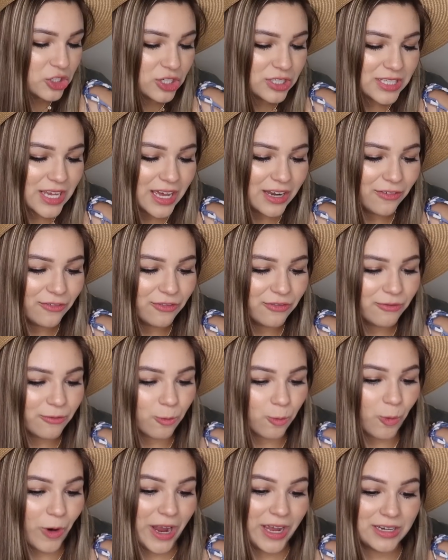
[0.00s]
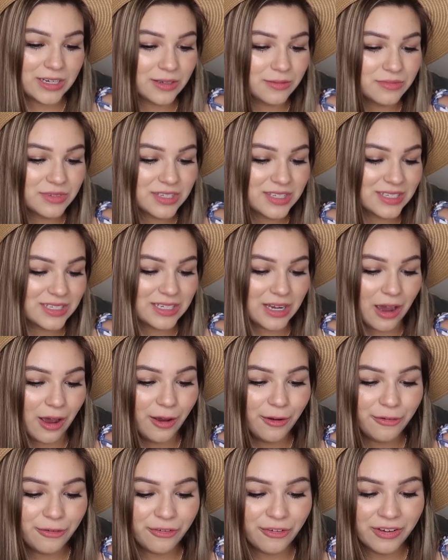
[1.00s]
Just kind of random
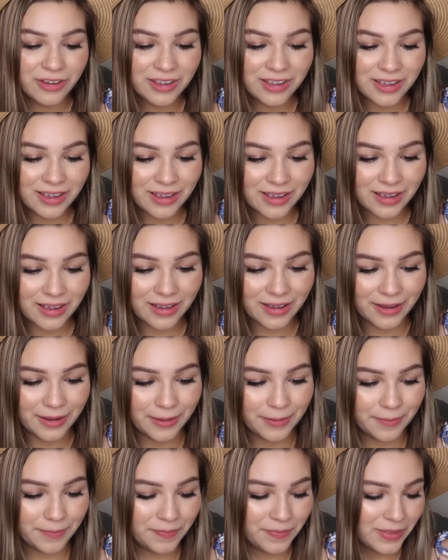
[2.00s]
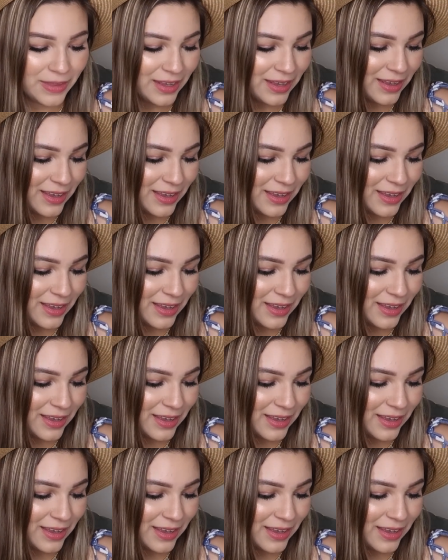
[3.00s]
stuff and